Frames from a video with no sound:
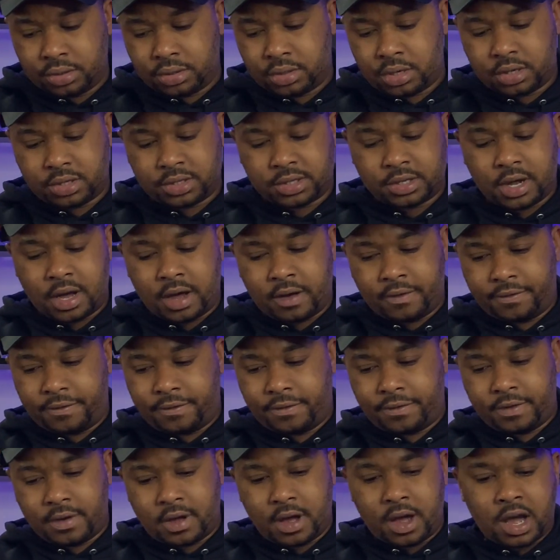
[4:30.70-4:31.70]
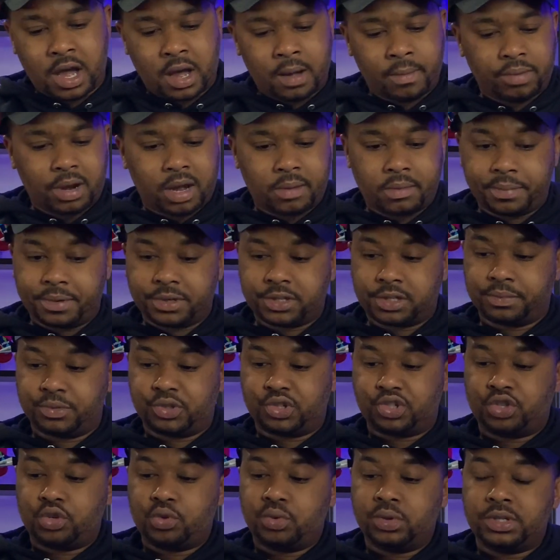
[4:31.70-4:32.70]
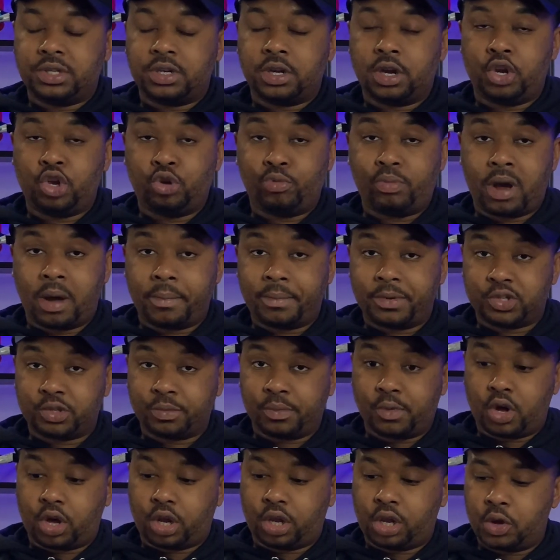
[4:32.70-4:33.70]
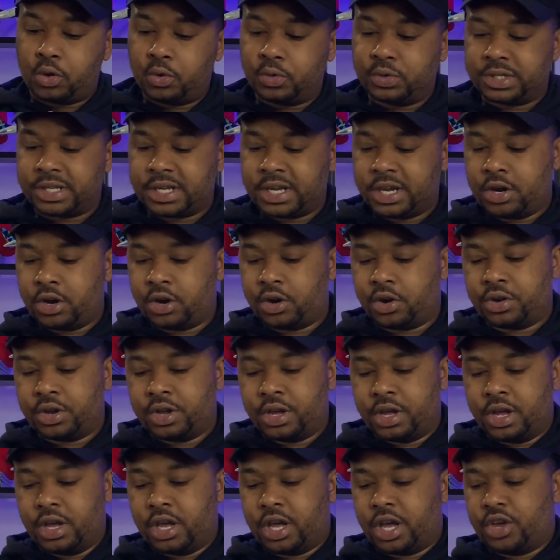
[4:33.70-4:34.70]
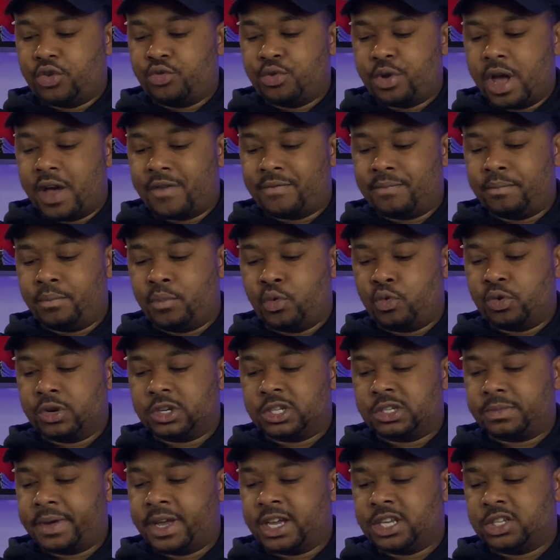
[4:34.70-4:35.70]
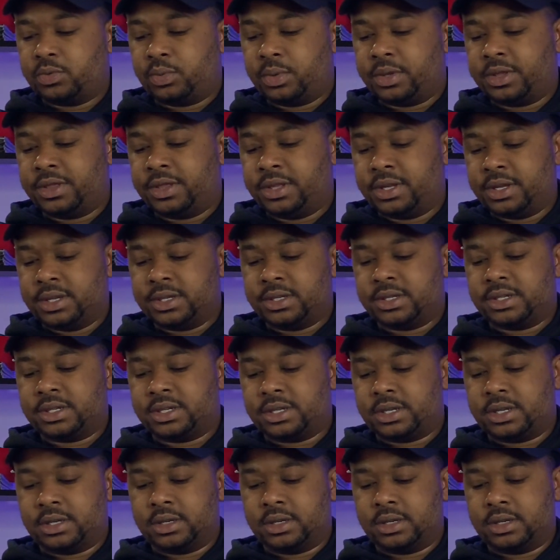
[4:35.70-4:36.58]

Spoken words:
stuff. Probably put some shoes here. You probably put some clothes here. You have more space with this